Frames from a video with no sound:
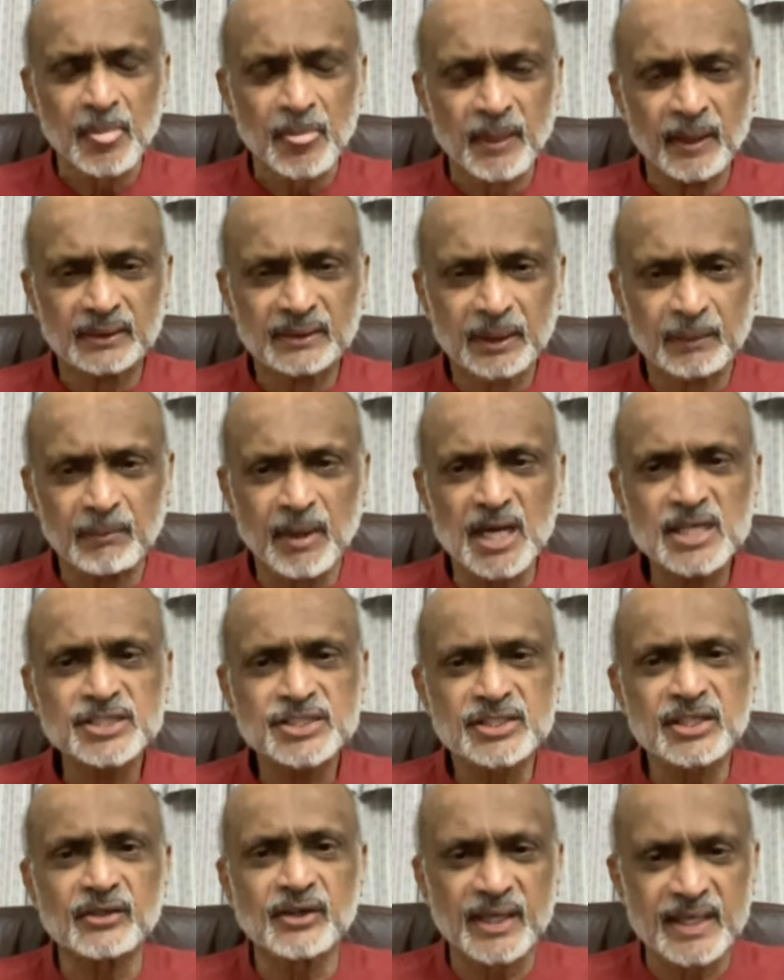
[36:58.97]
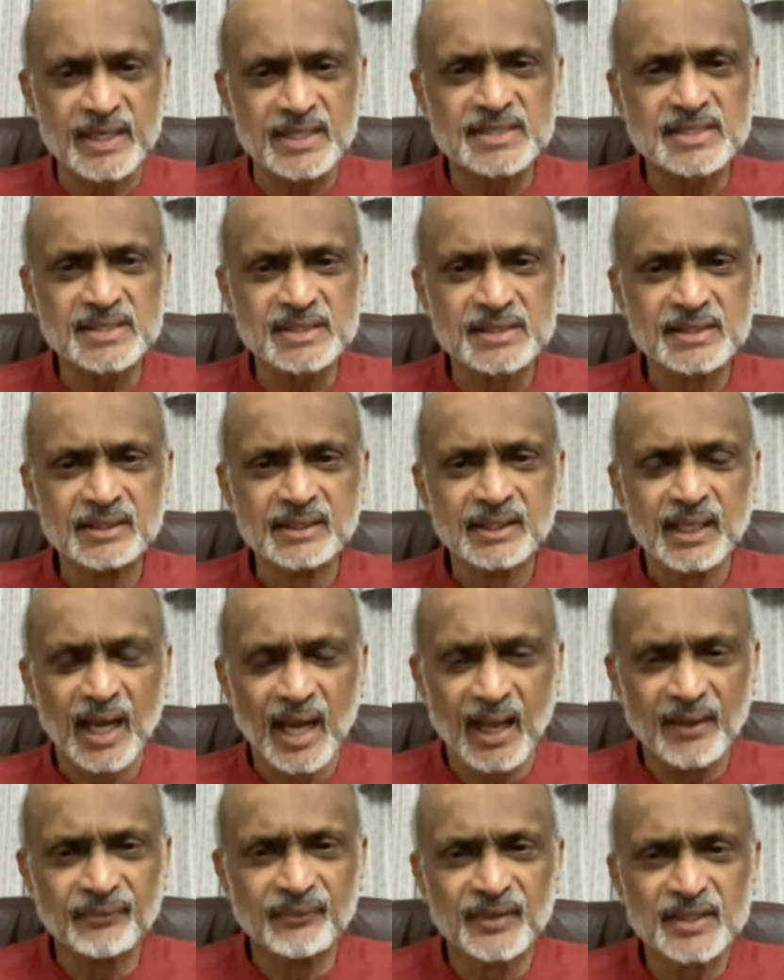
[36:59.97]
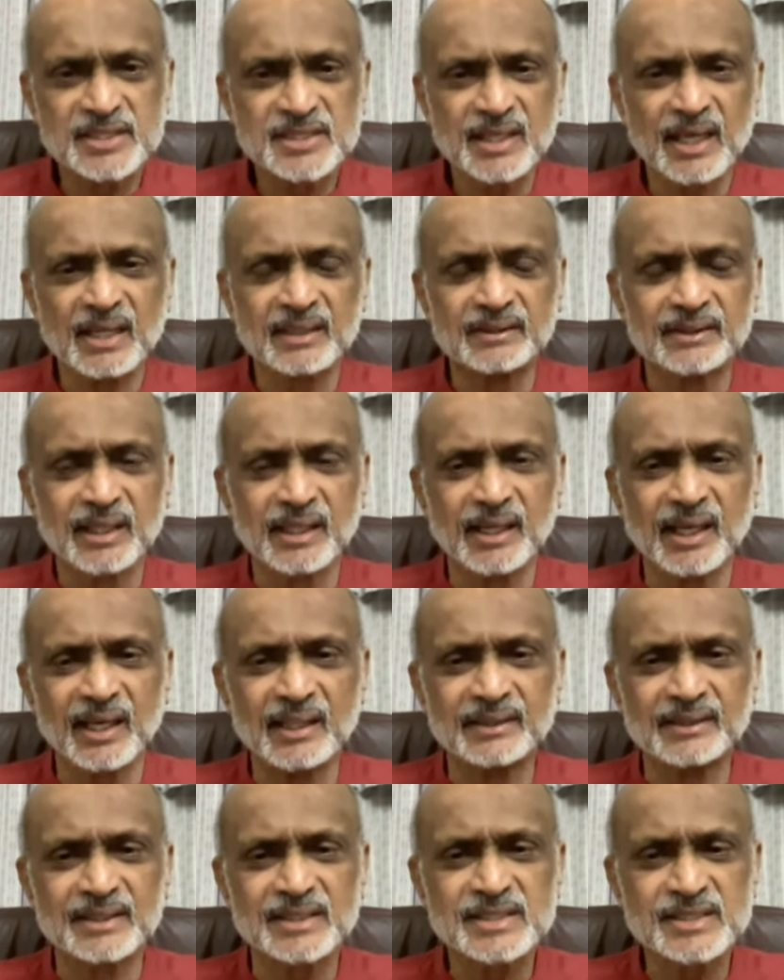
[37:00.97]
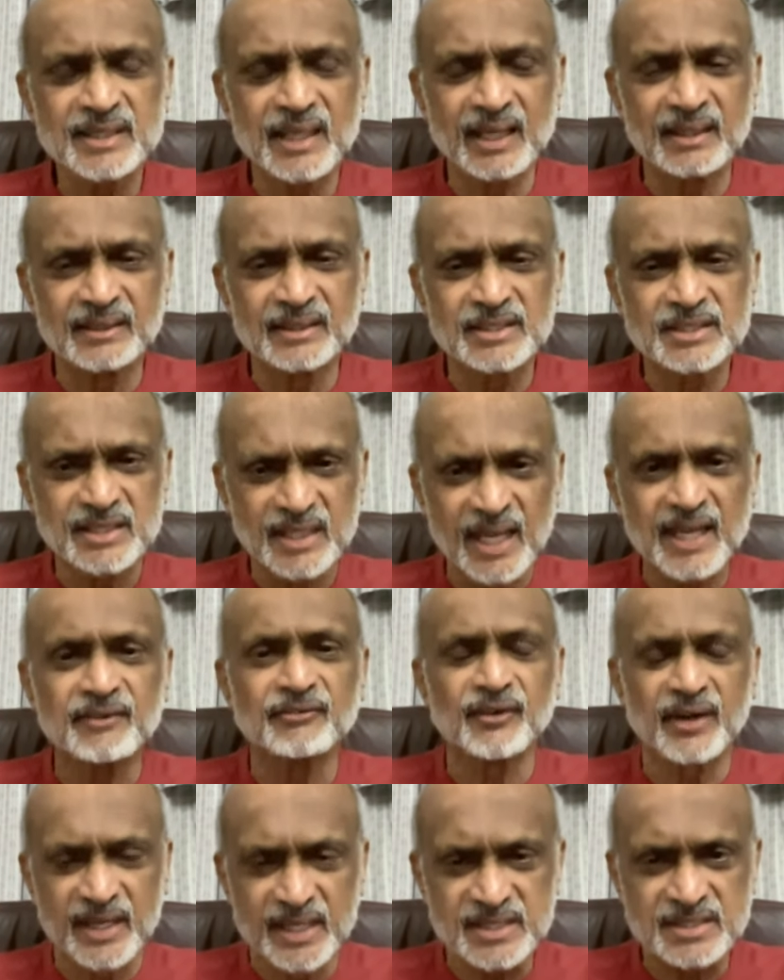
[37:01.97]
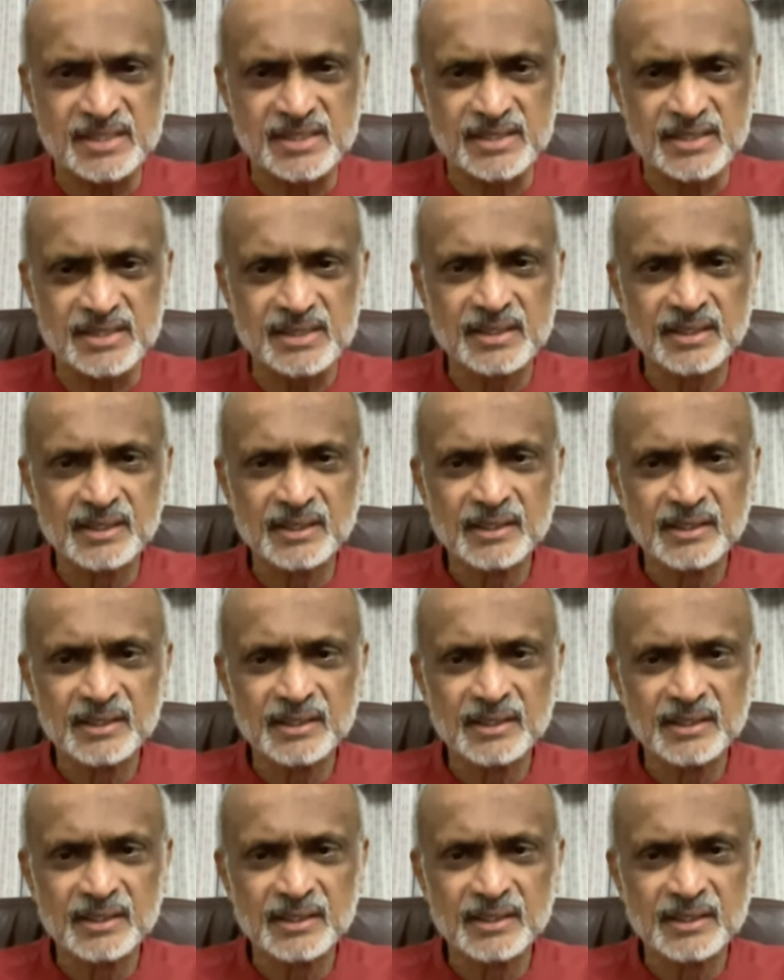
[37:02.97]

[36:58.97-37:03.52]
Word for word: The the master race and this and the and this and the slave races.